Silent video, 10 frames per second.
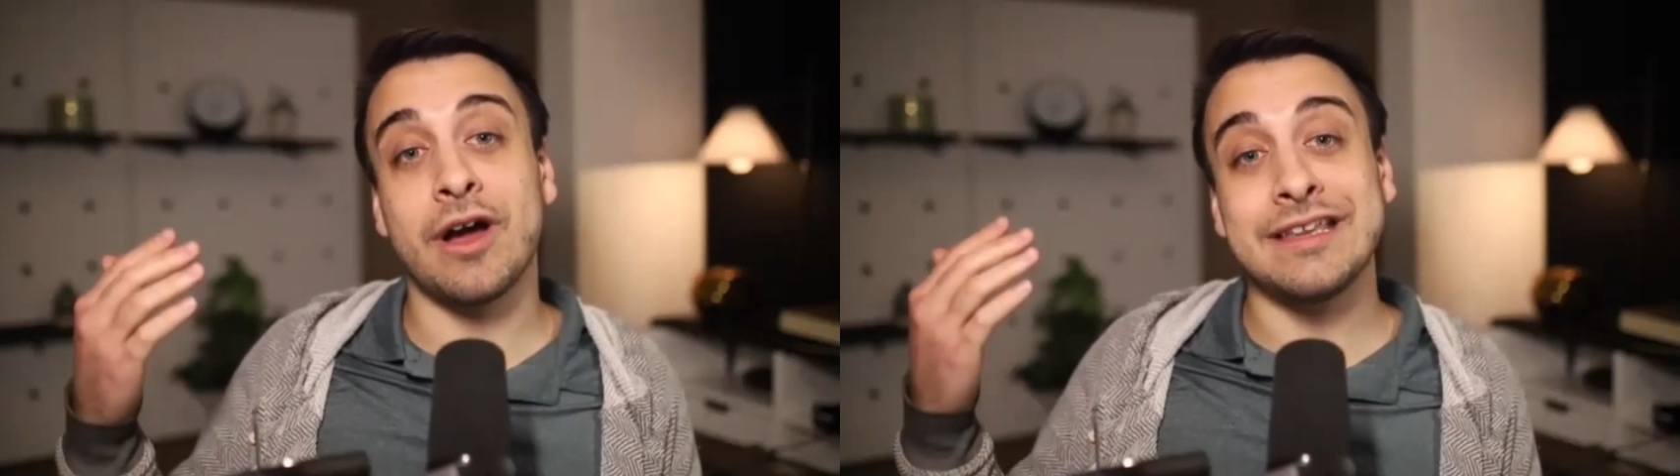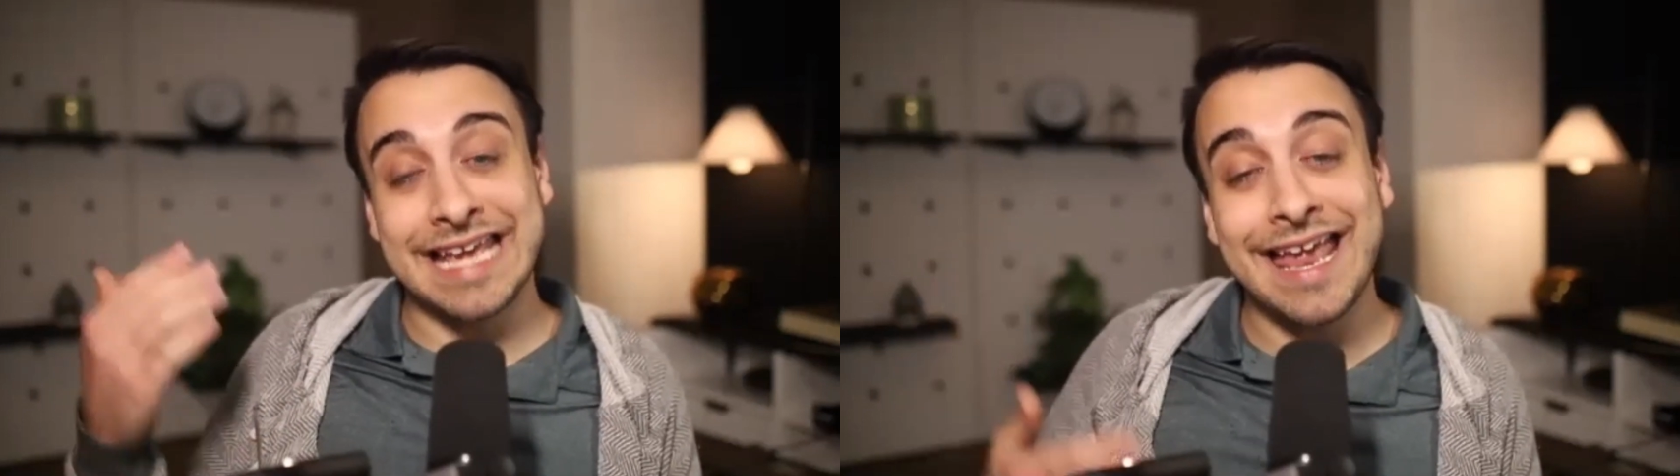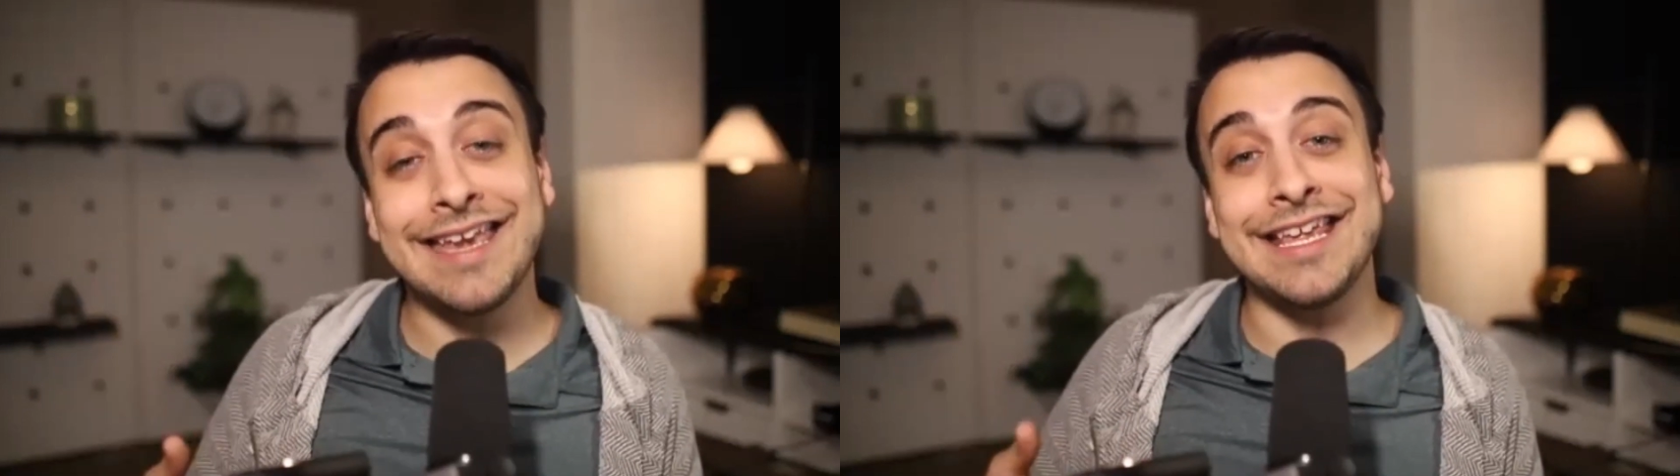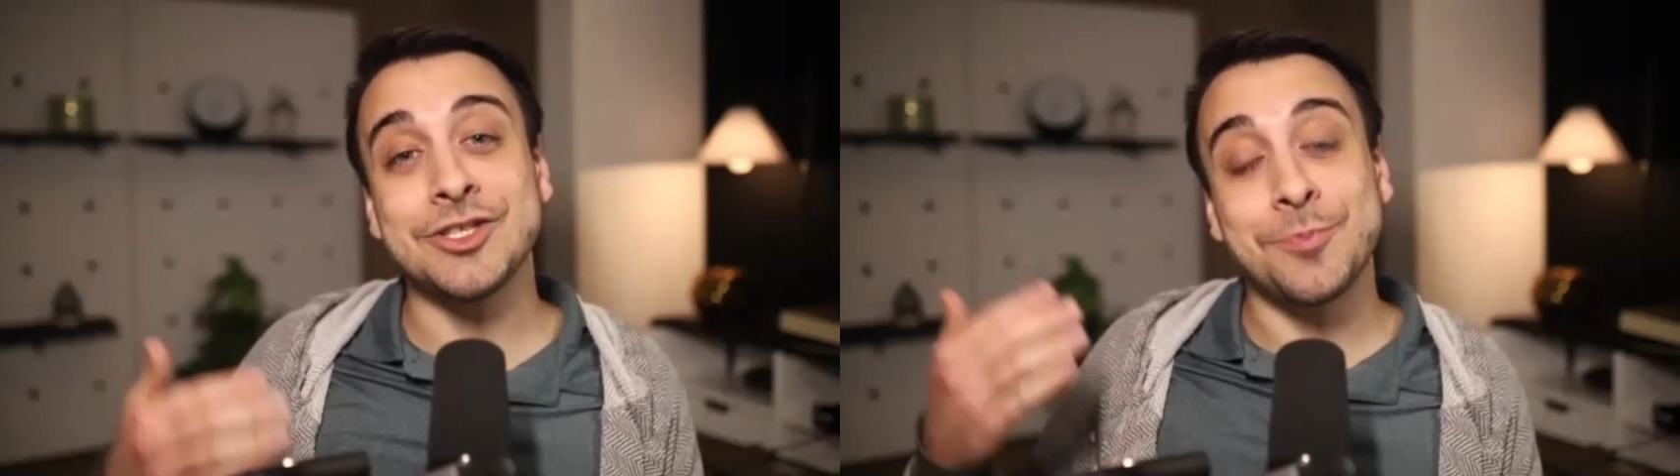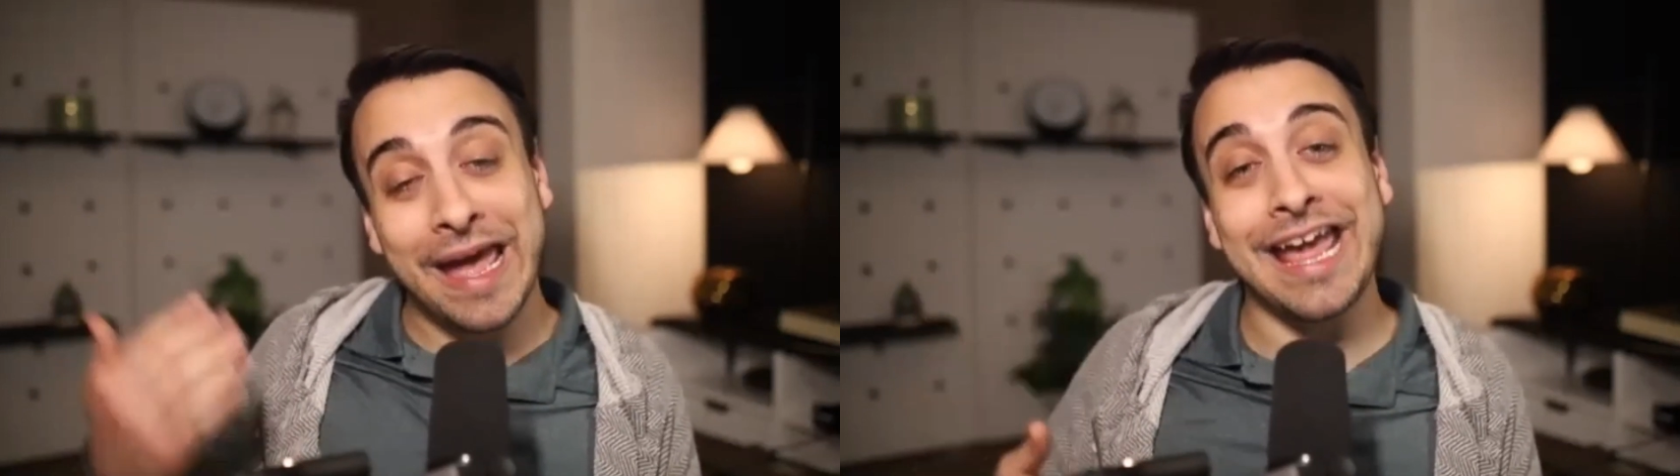
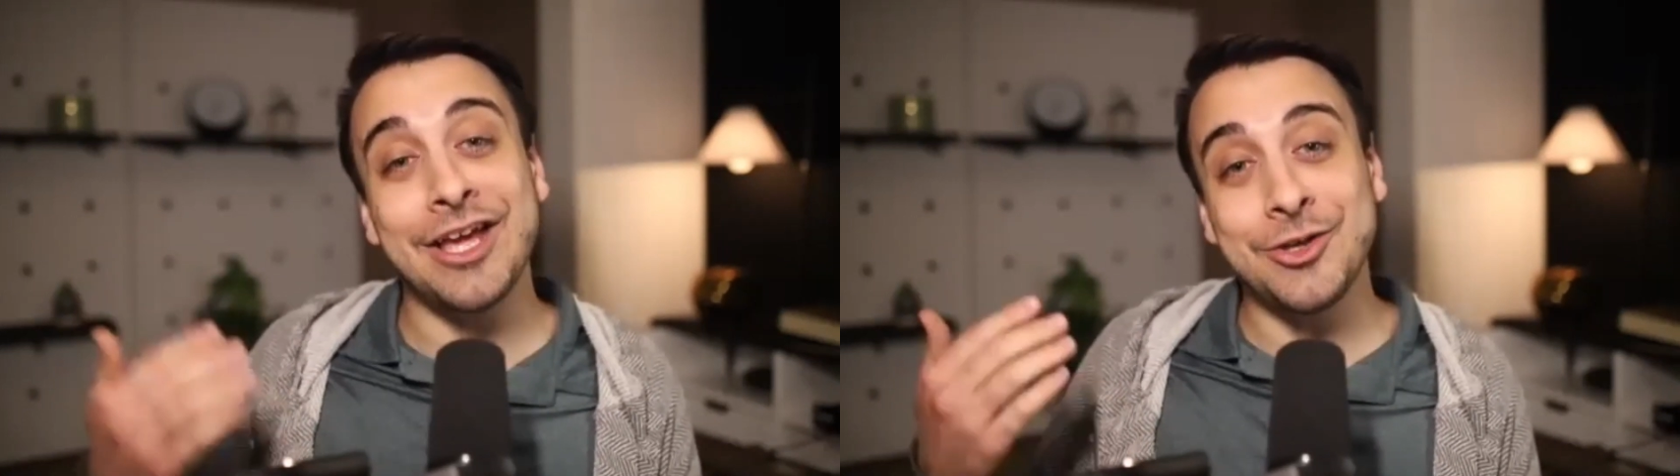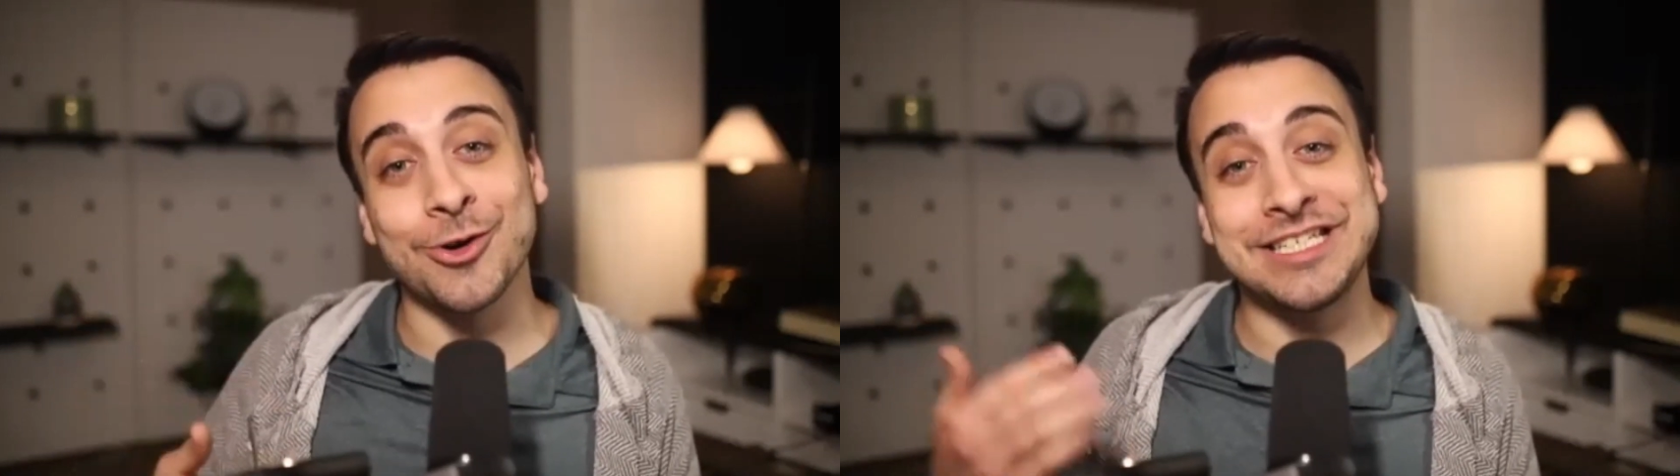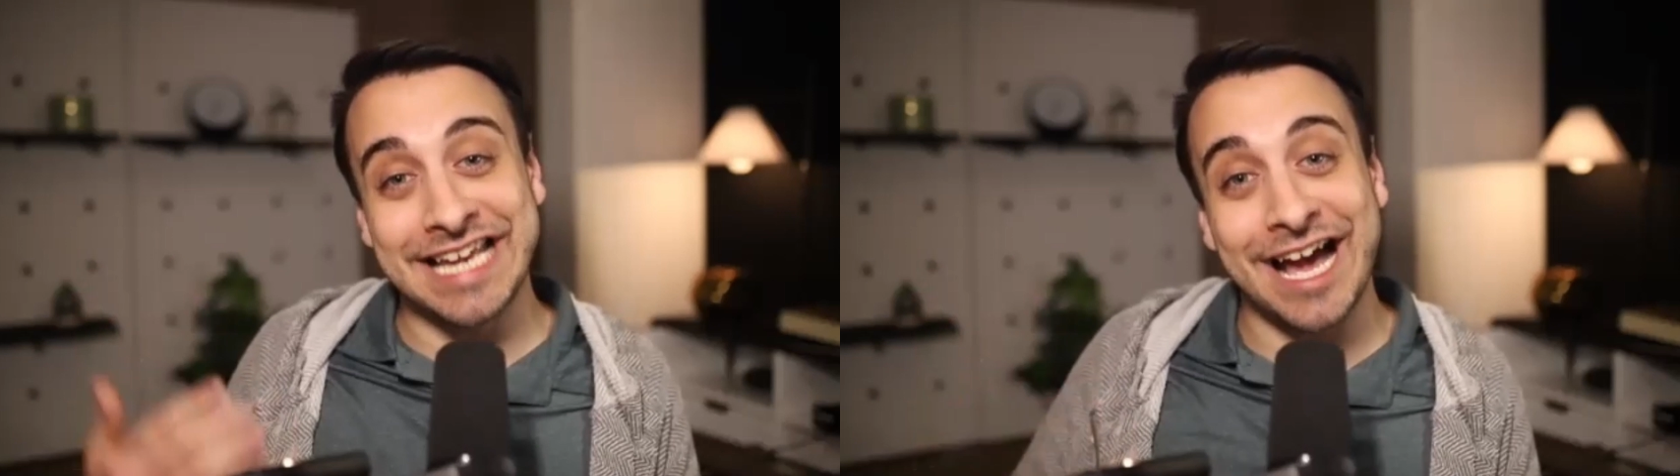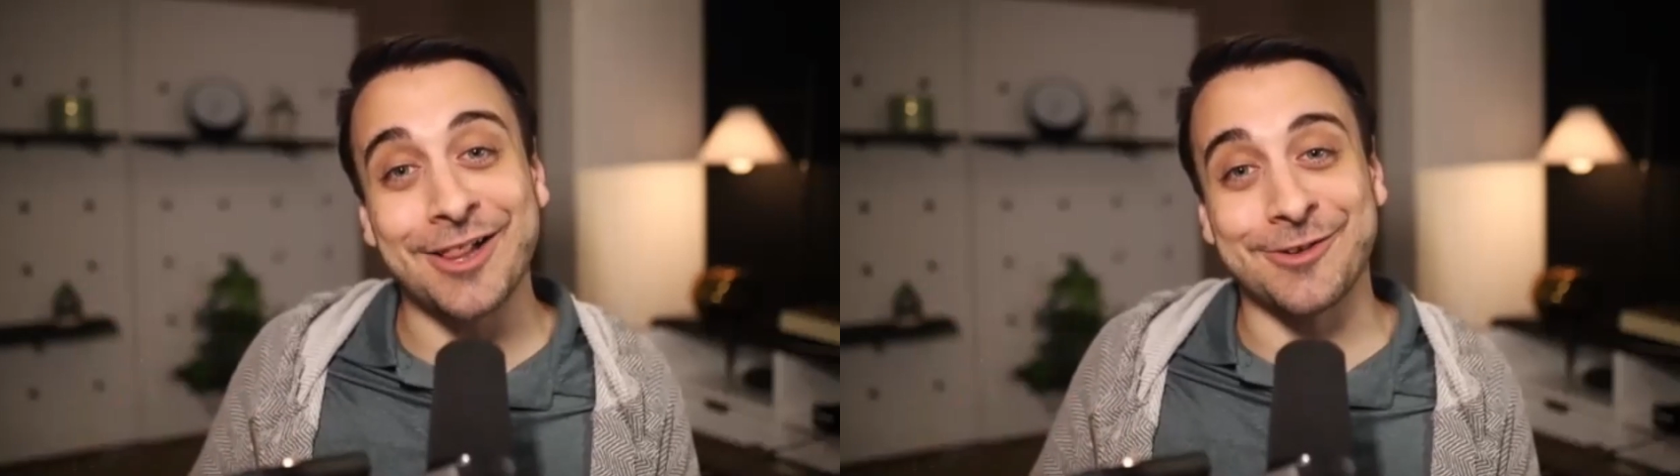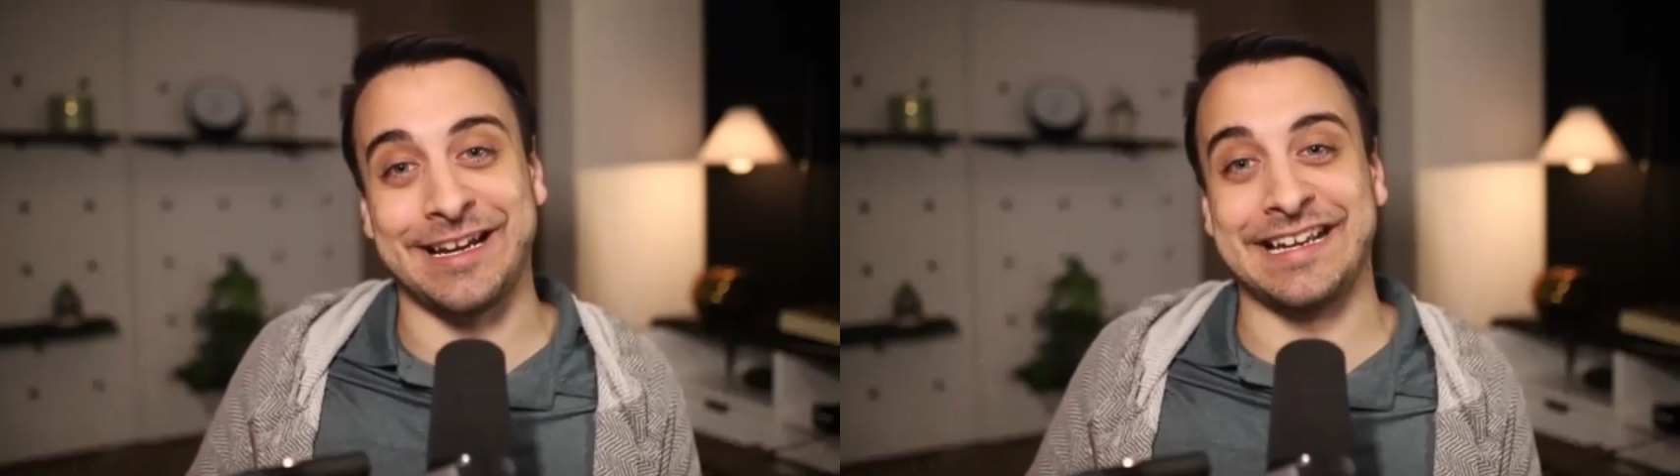attendees pay your
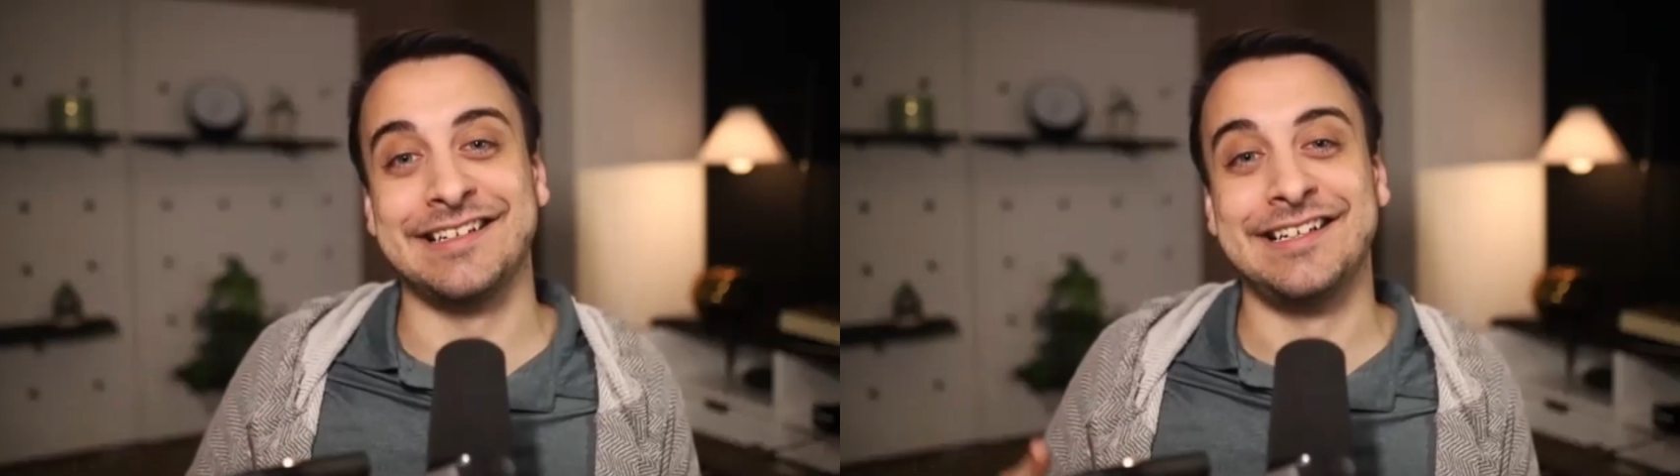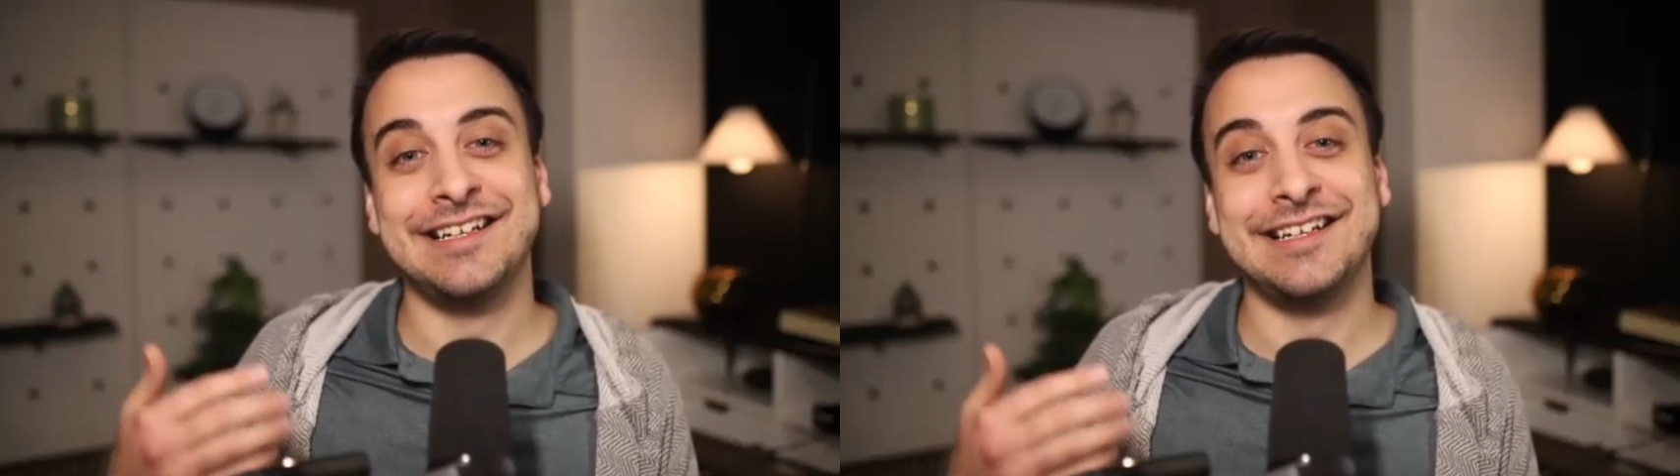salary